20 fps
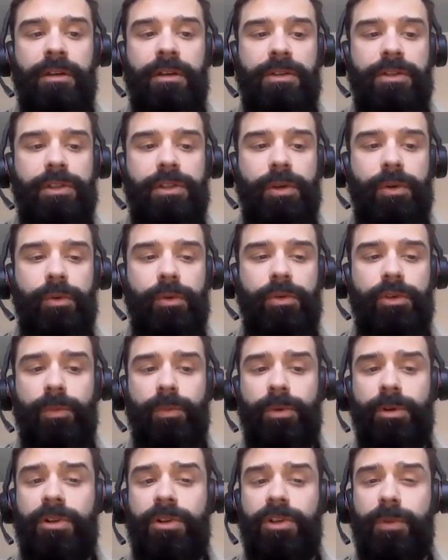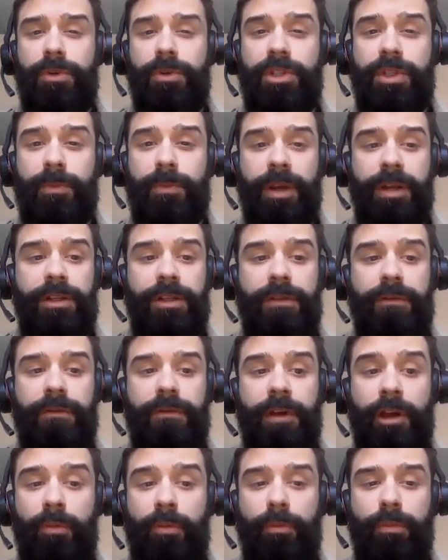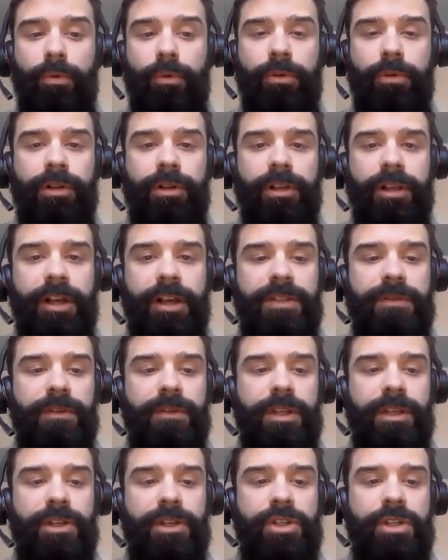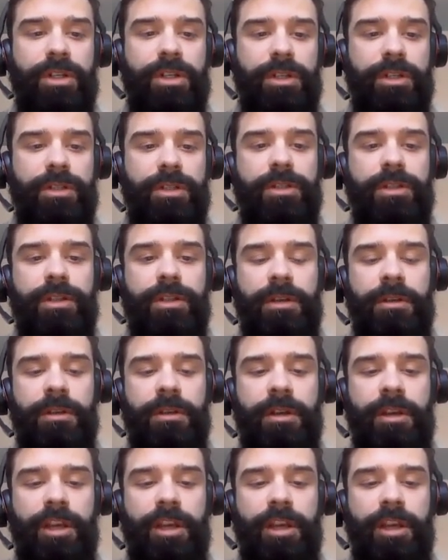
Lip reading: So to put into perspective how important classification is,